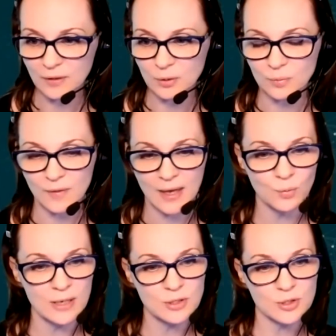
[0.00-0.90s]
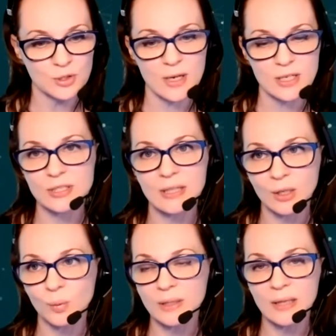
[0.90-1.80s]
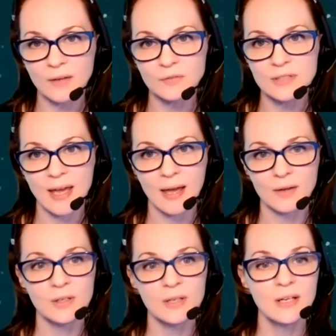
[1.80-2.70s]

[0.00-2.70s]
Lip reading: that registration link, we'd love to have